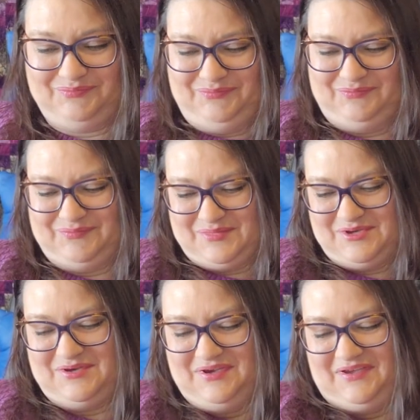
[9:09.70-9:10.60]

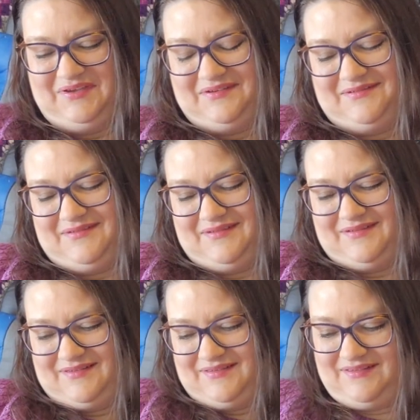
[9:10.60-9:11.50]

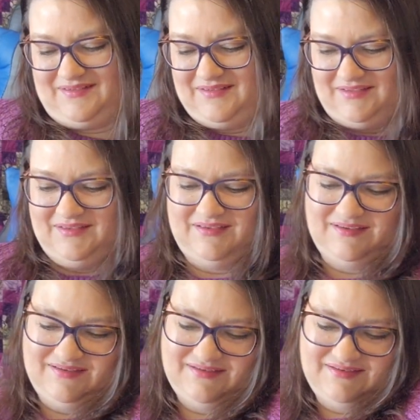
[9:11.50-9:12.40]

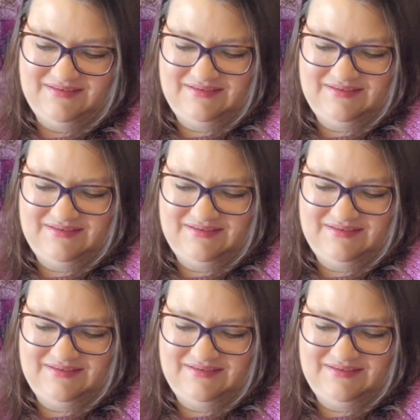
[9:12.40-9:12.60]
(no one is talking)